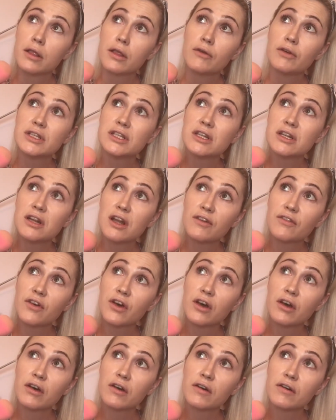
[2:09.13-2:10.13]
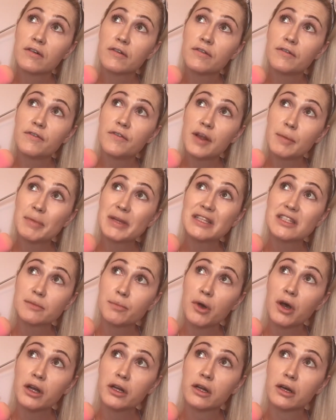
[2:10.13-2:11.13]
There is another flipping
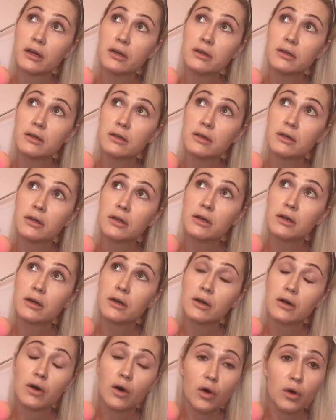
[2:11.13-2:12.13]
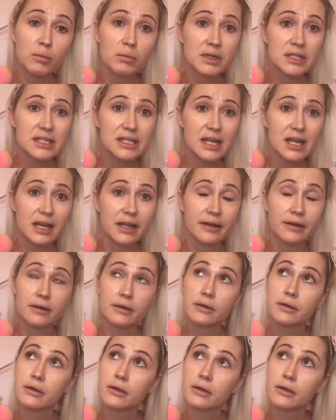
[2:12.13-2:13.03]
spider on my ceiling.